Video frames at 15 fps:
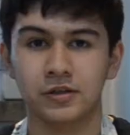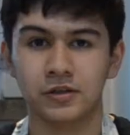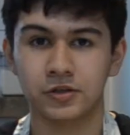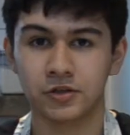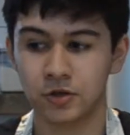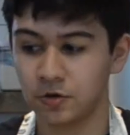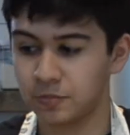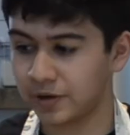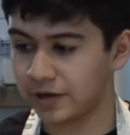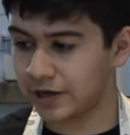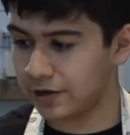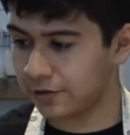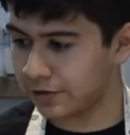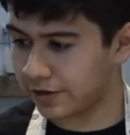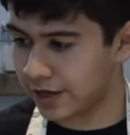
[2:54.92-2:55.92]
So by
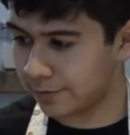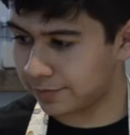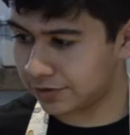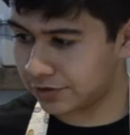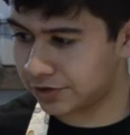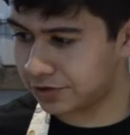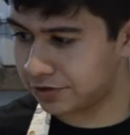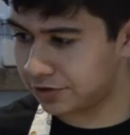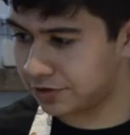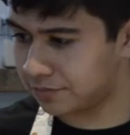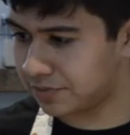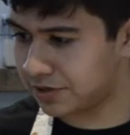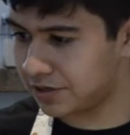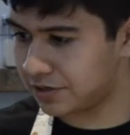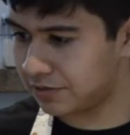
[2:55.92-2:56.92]
now the apples
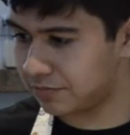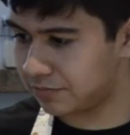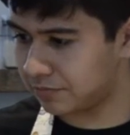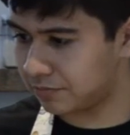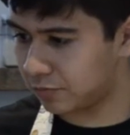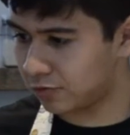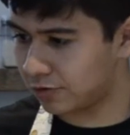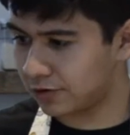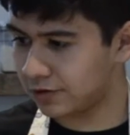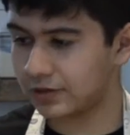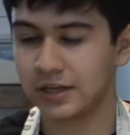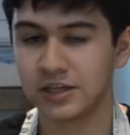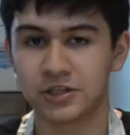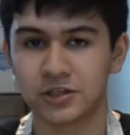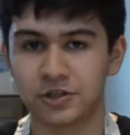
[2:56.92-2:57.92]
should be more or
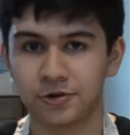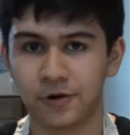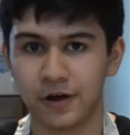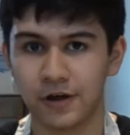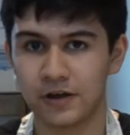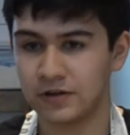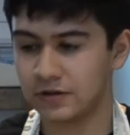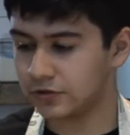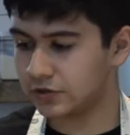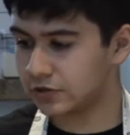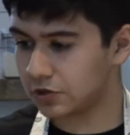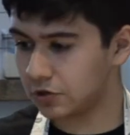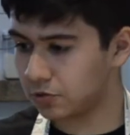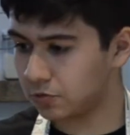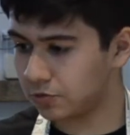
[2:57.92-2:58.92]
less dry.
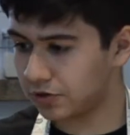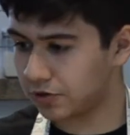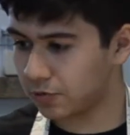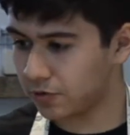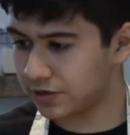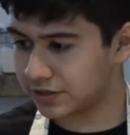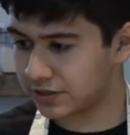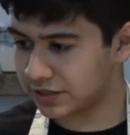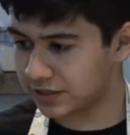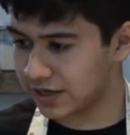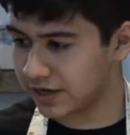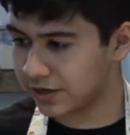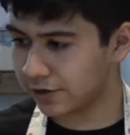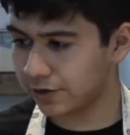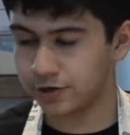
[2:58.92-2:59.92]
So we're going to
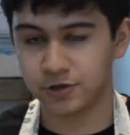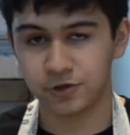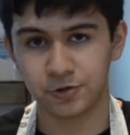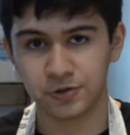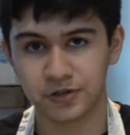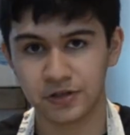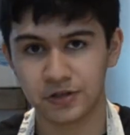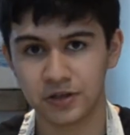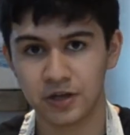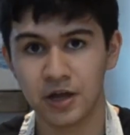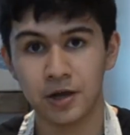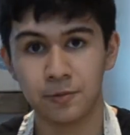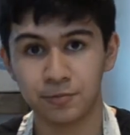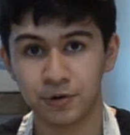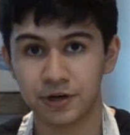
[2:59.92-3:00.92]
take our juices,
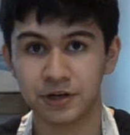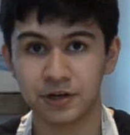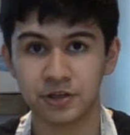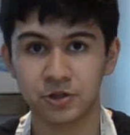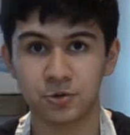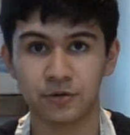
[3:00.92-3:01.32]
put it into a